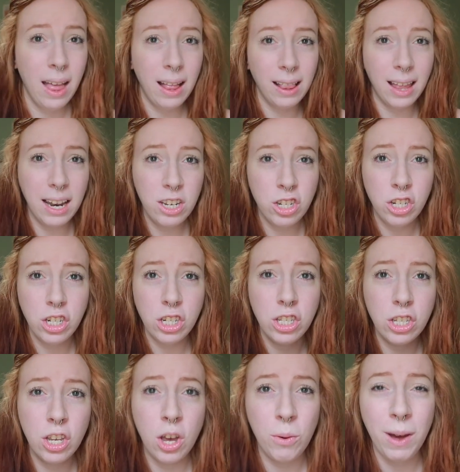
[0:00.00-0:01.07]
let's
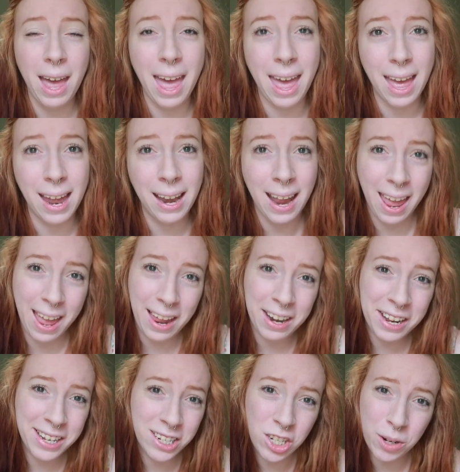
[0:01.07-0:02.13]
just go ahead
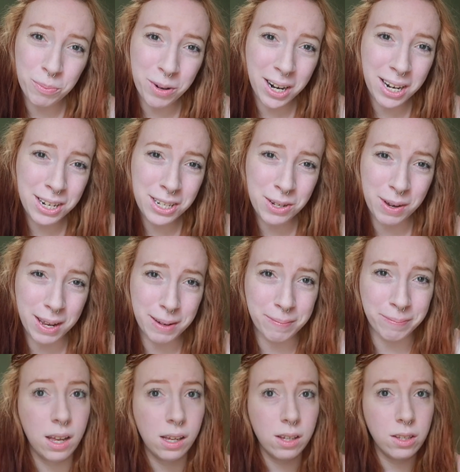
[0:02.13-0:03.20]
and jump right into it.
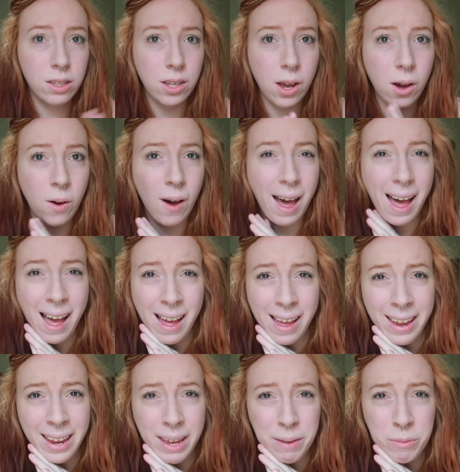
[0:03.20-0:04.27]
So
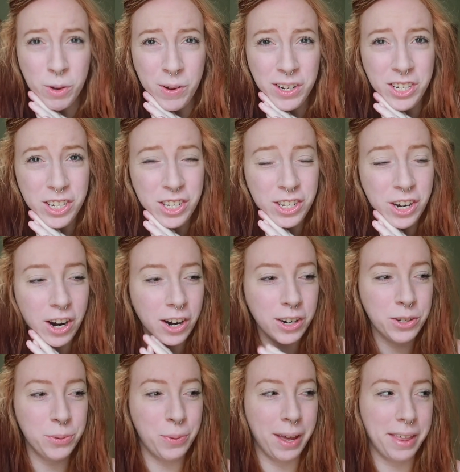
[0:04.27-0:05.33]
I am going to
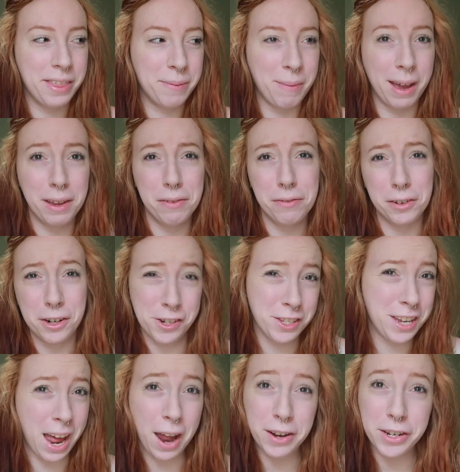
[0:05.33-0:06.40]
start with my first
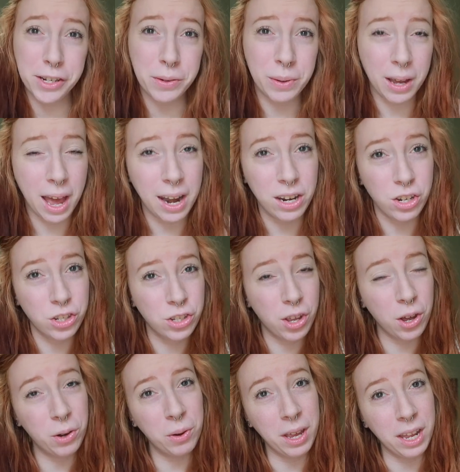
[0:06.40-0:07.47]
tattoo and kind of just
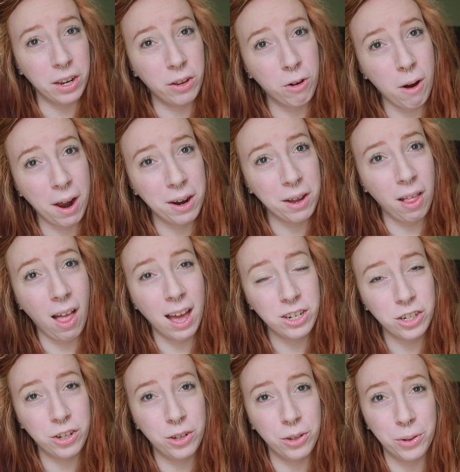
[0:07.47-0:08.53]
go in
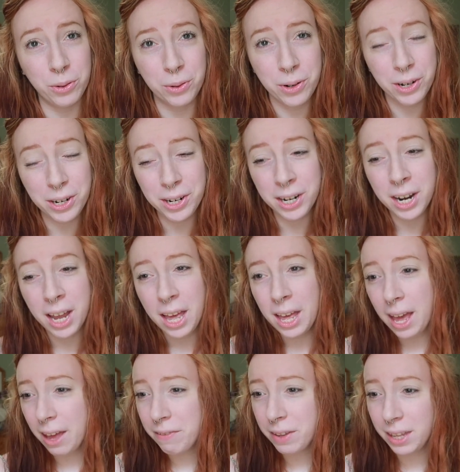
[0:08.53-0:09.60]
chronological order.
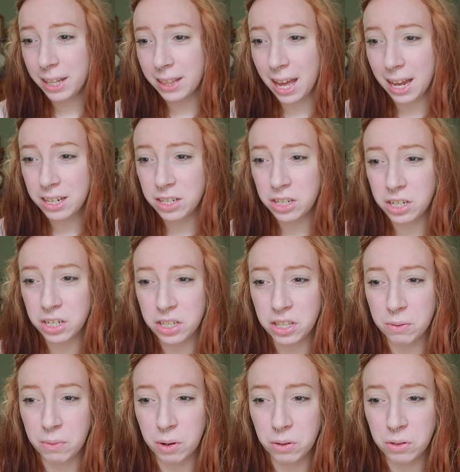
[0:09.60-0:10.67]
I feel like that's just
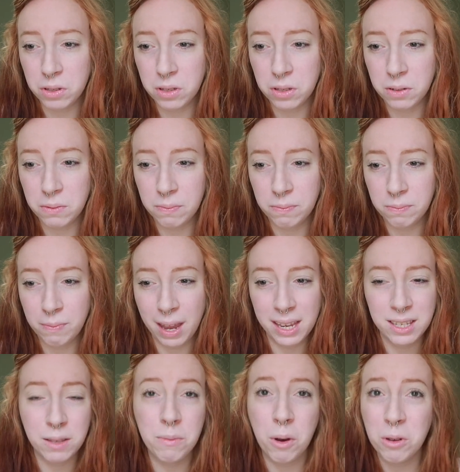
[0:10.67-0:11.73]

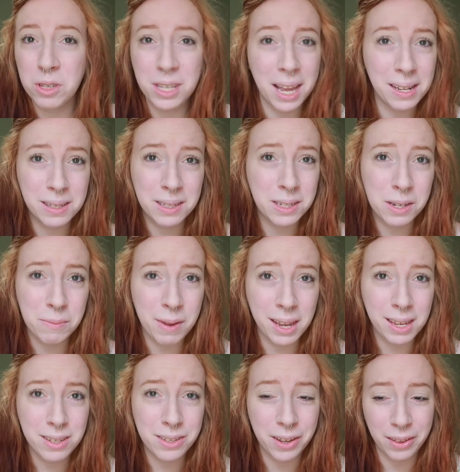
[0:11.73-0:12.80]
makes the most sense to
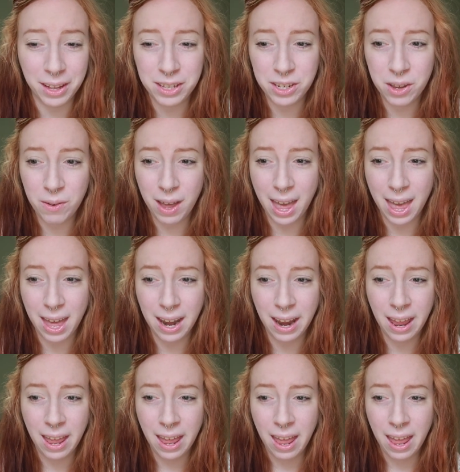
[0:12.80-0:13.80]
me, so let's go ahead